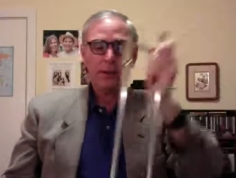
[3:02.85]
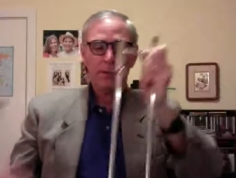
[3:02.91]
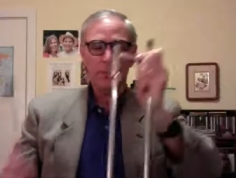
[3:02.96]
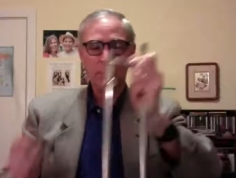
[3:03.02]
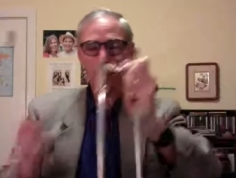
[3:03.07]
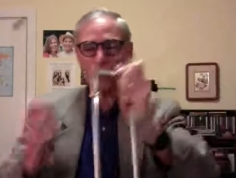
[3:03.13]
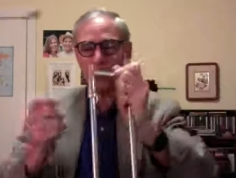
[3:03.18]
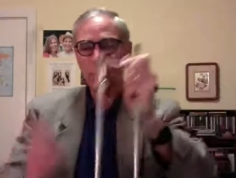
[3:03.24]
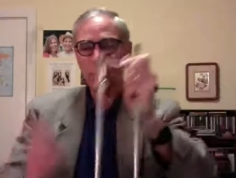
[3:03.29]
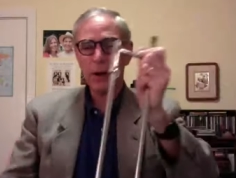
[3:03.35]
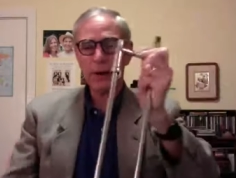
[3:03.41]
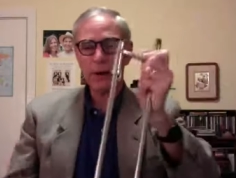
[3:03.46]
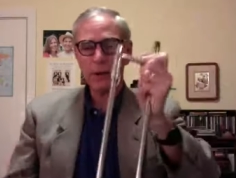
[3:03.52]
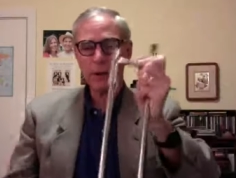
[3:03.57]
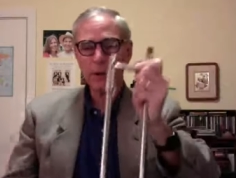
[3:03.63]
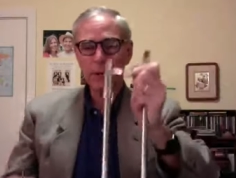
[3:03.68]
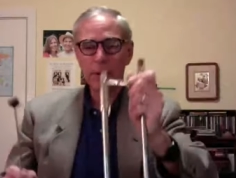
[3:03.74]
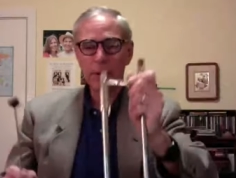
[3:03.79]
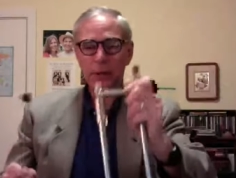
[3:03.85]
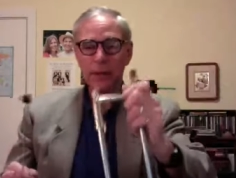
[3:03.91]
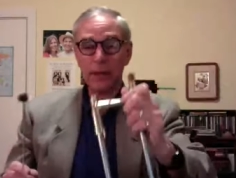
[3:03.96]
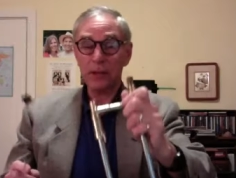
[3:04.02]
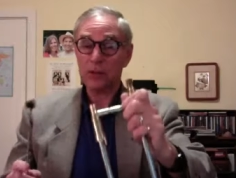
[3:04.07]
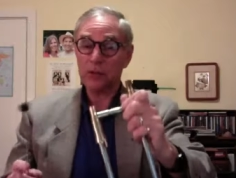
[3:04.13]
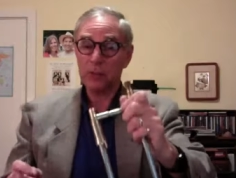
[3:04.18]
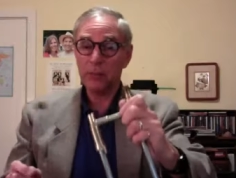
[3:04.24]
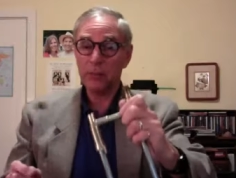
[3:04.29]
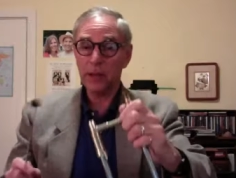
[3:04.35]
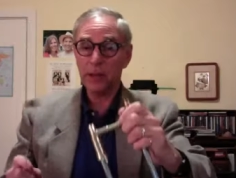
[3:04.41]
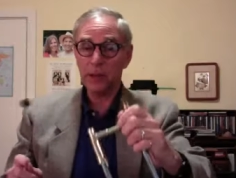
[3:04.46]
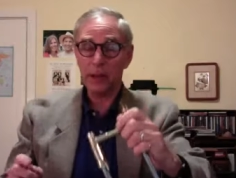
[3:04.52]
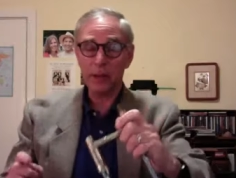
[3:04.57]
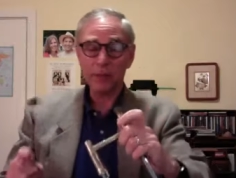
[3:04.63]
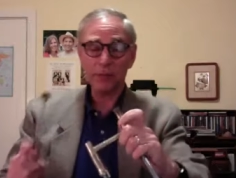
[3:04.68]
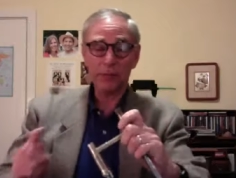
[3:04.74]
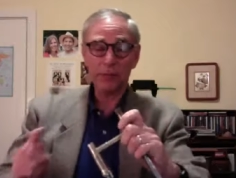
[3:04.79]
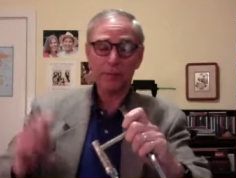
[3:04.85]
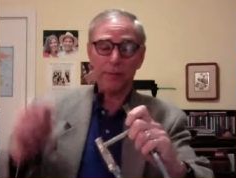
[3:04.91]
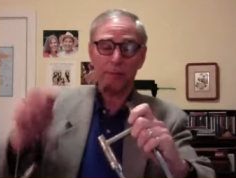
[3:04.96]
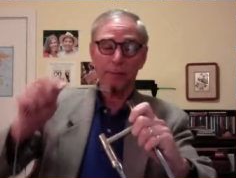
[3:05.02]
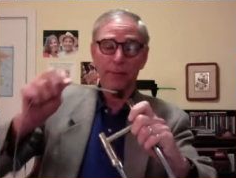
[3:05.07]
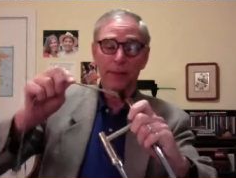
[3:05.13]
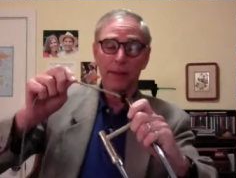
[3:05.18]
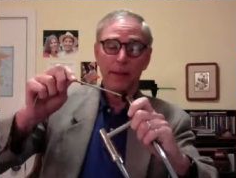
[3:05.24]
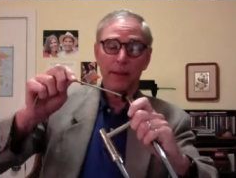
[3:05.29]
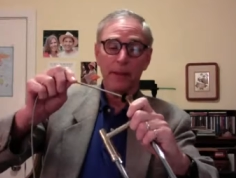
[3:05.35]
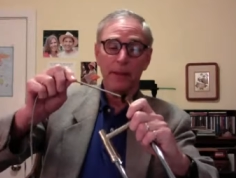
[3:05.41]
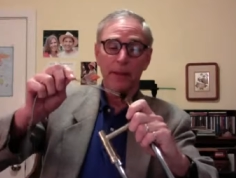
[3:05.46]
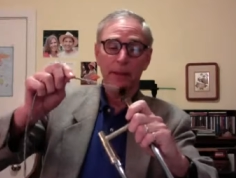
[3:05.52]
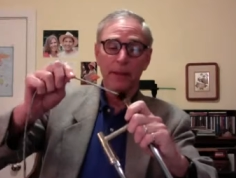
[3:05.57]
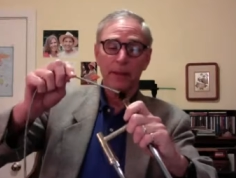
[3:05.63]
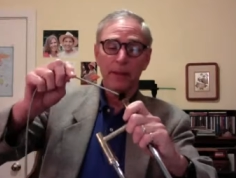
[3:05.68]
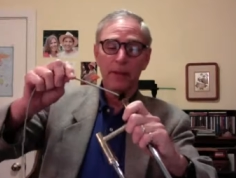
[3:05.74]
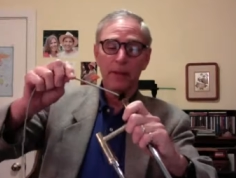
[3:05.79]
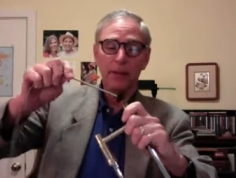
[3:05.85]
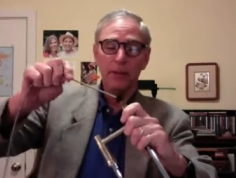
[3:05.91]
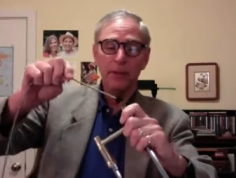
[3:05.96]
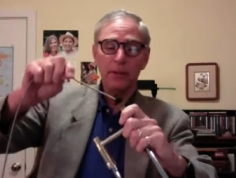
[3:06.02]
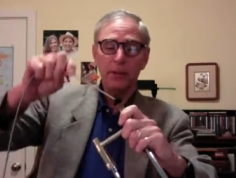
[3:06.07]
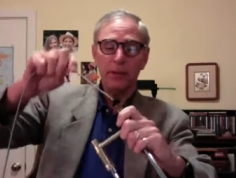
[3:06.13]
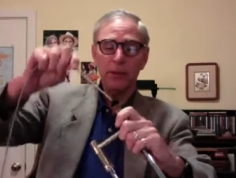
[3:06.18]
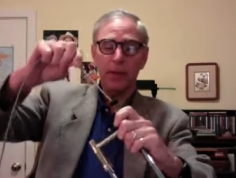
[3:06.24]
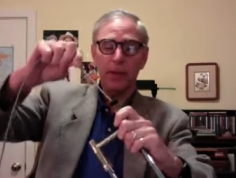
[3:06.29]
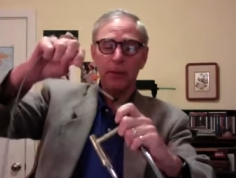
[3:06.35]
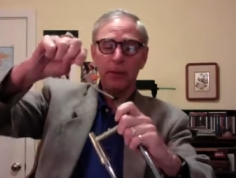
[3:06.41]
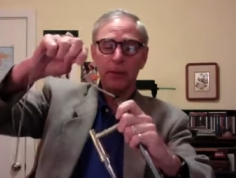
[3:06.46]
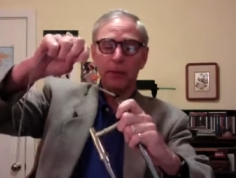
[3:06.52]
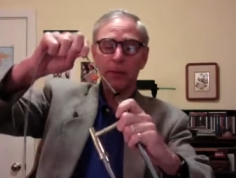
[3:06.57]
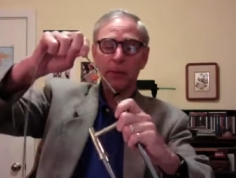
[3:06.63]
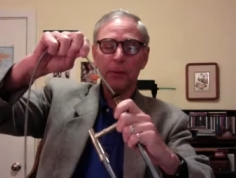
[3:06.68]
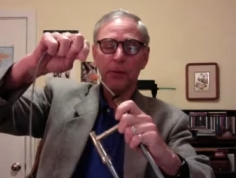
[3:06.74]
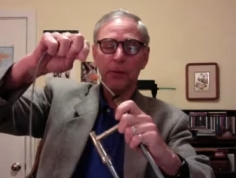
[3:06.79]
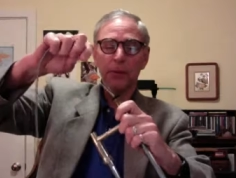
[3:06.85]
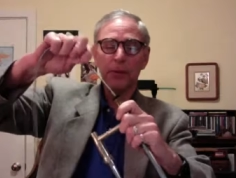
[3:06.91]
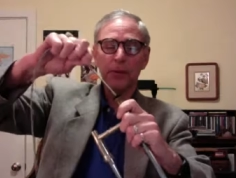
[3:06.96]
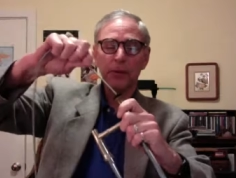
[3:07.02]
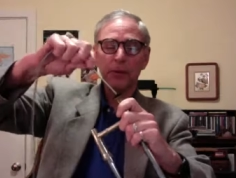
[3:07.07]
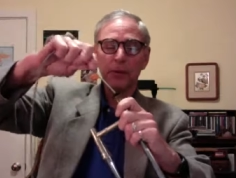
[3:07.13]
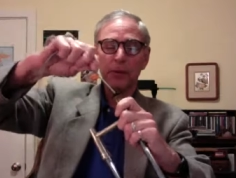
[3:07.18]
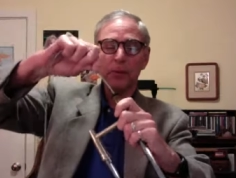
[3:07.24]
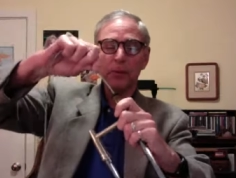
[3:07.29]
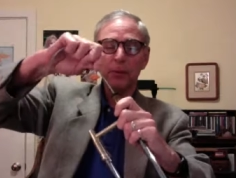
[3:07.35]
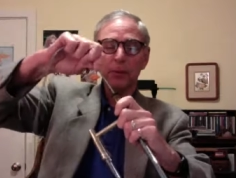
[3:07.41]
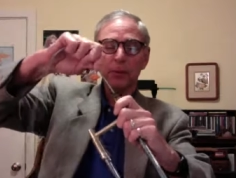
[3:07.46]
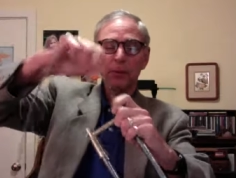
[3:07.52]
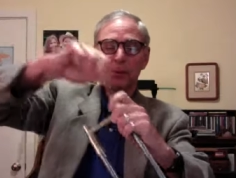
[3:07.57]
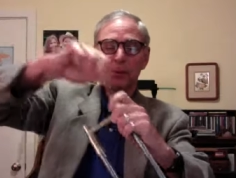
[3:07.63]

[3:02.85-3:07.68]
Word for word: Run water through it. That should be enough. Then you do the same thing with the other tube.